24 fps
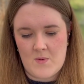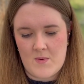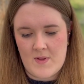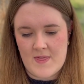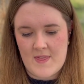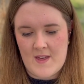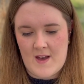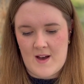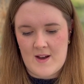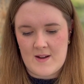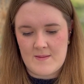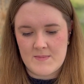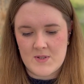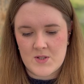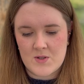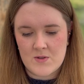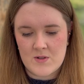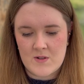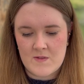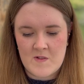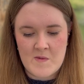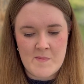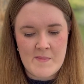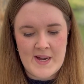with that. I'm sort
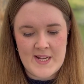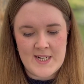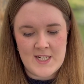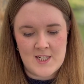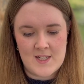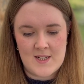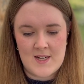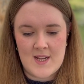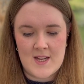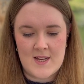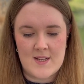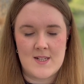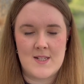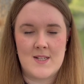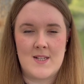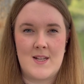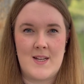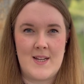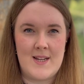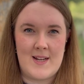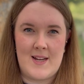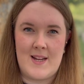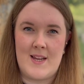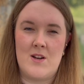of imagining a
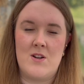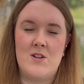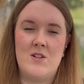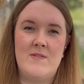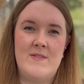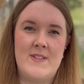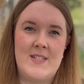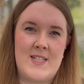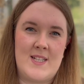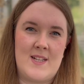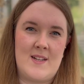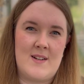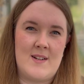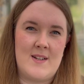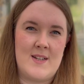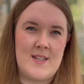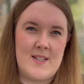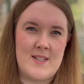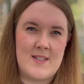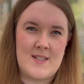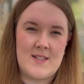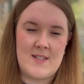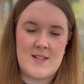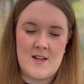slightly
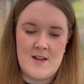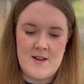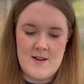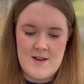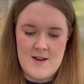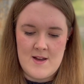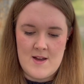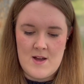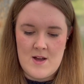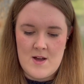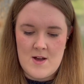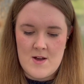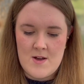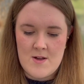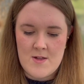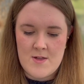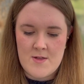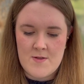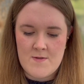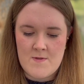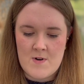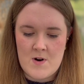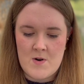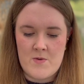oversized
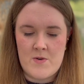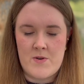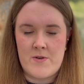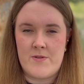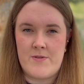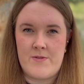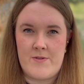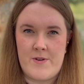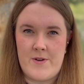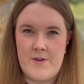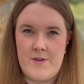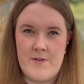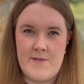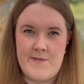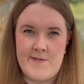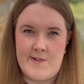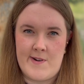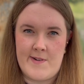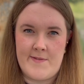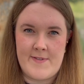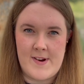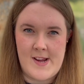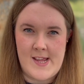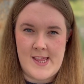throw on over
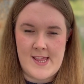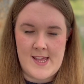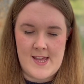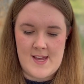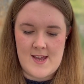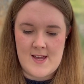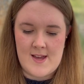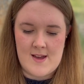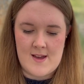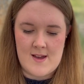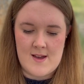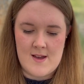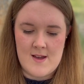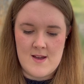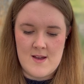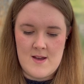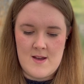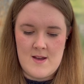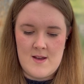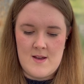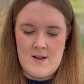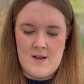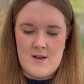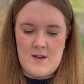everything,
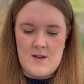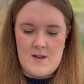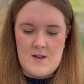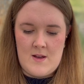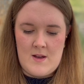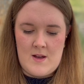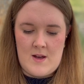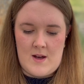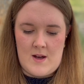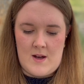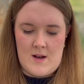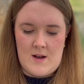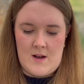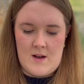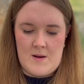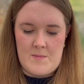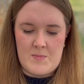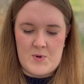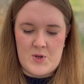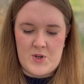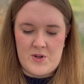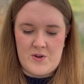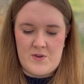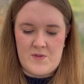
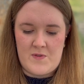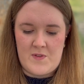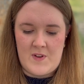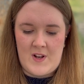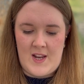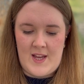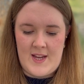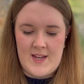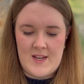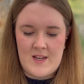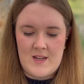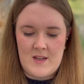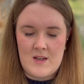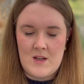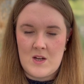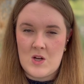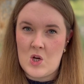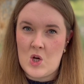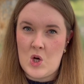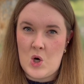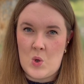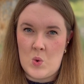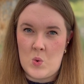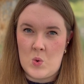good for like
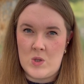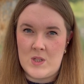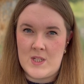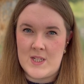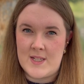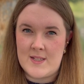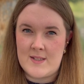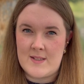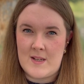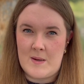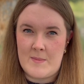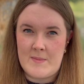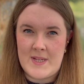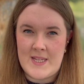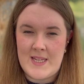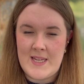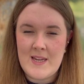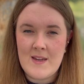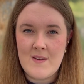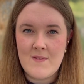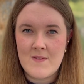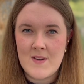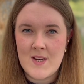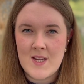colder summer
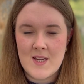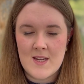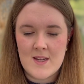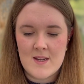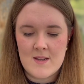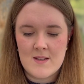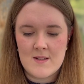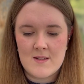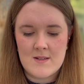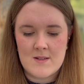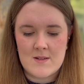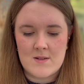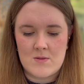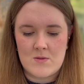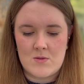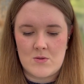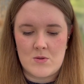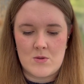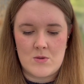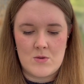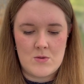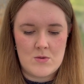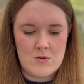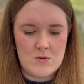evenings
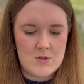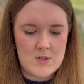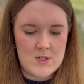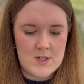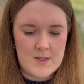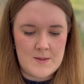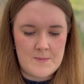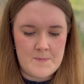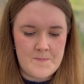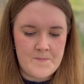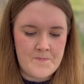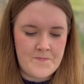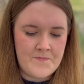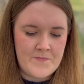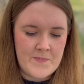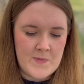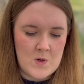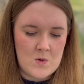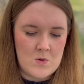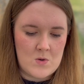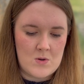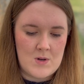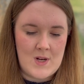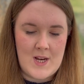or autumn,
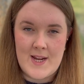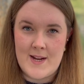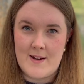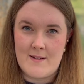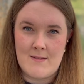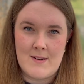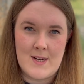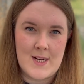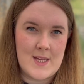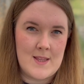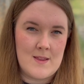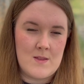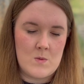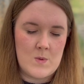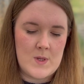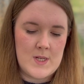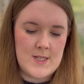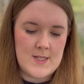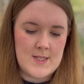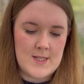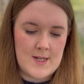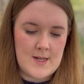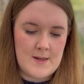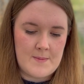or layering in the
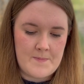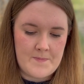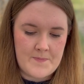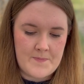winter,